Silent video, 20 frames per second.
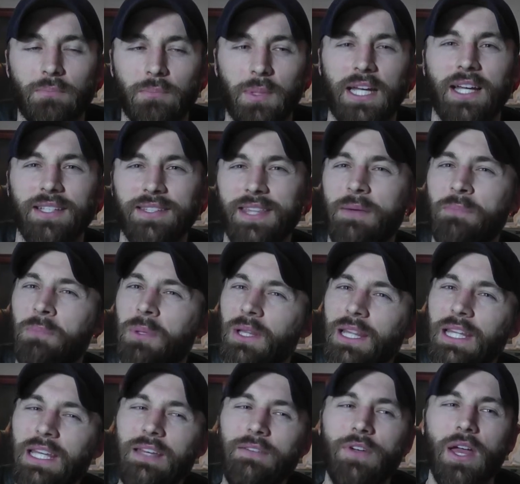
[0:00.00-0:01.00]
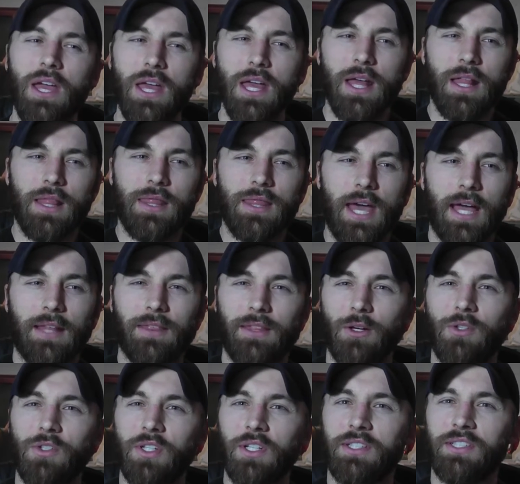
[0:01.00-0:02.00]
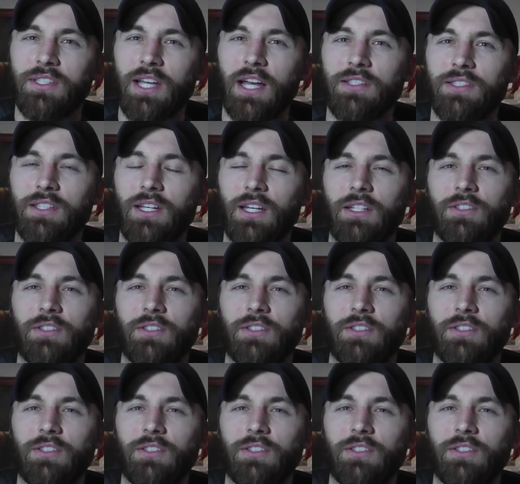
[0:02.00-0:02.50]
because they believe that their success